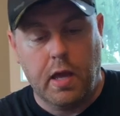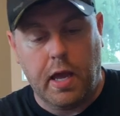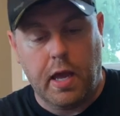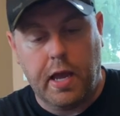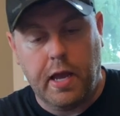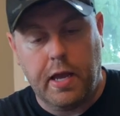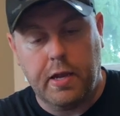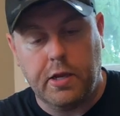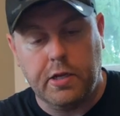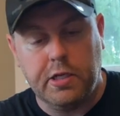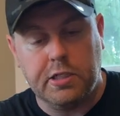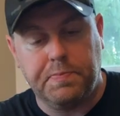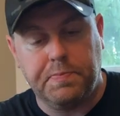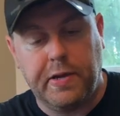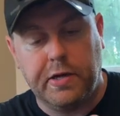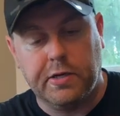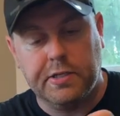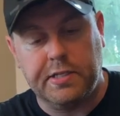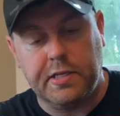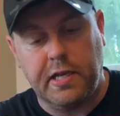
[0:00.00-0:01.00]
And you just
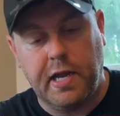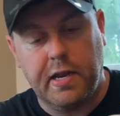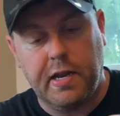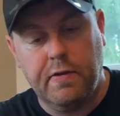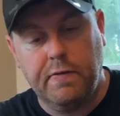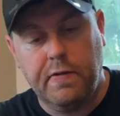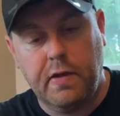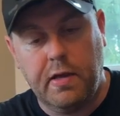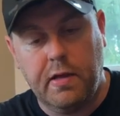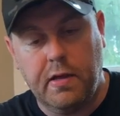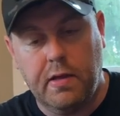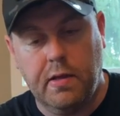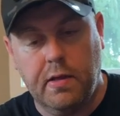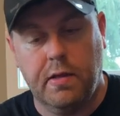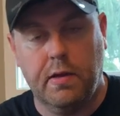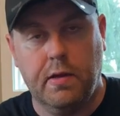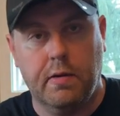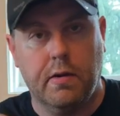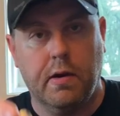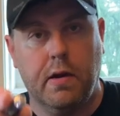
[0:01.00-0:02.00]
pierce the end of it,
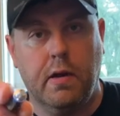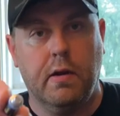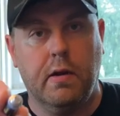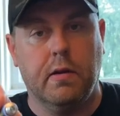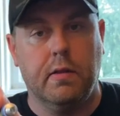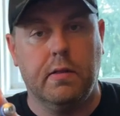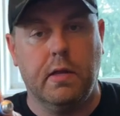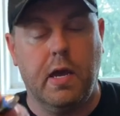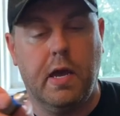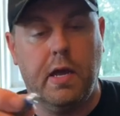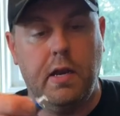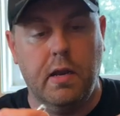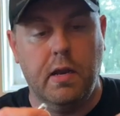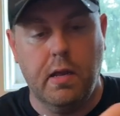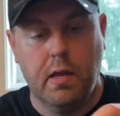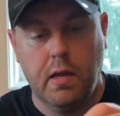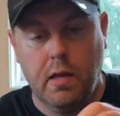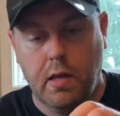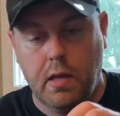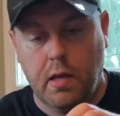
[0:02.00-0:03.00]
right here on the end.
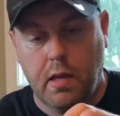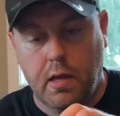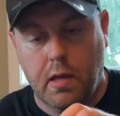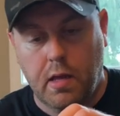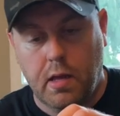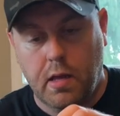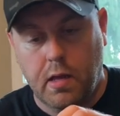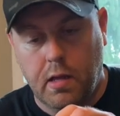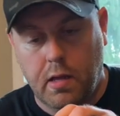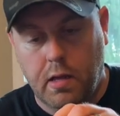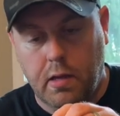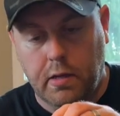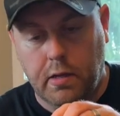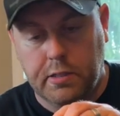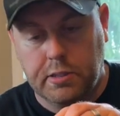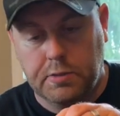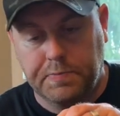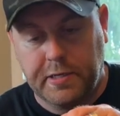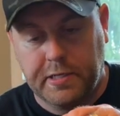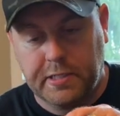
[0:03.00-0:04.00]
You
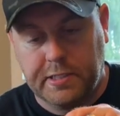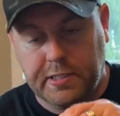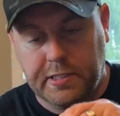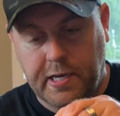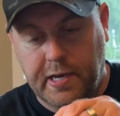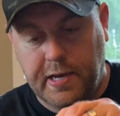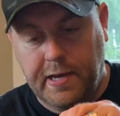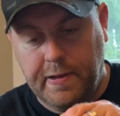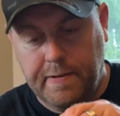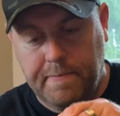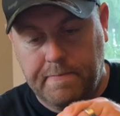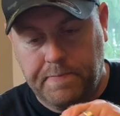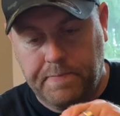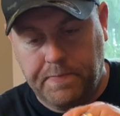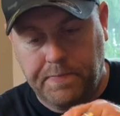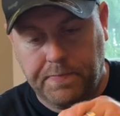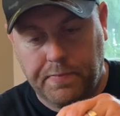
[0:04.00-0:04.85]
just pierce that.